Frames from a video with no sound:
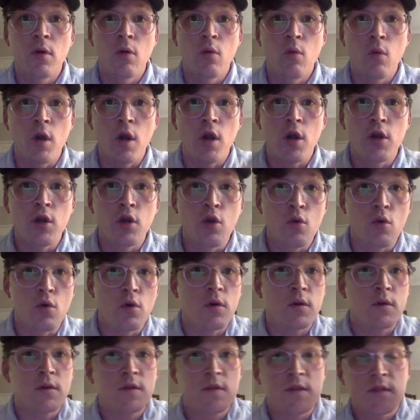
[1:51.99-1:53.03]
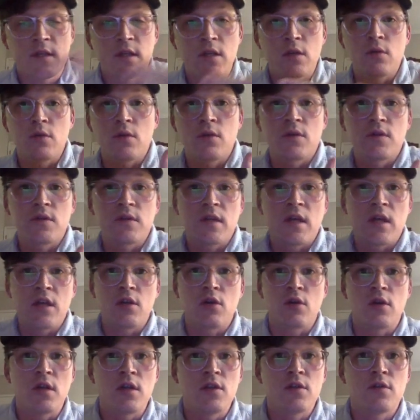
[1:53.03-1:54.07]
where your skills and
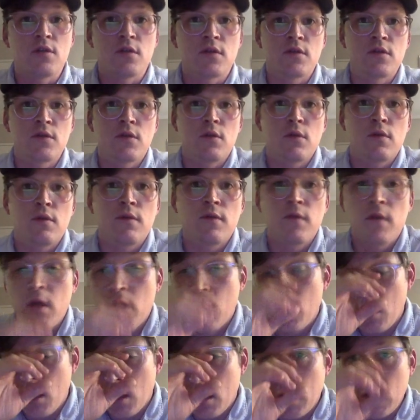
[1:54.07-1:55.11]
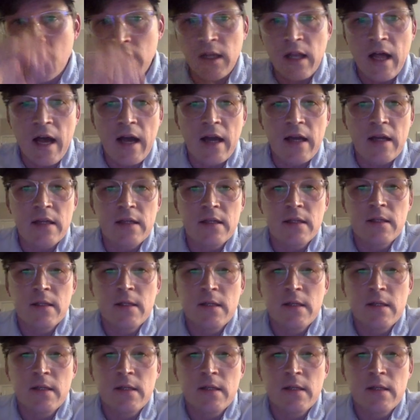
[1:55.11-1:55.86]
your interests sort of collide.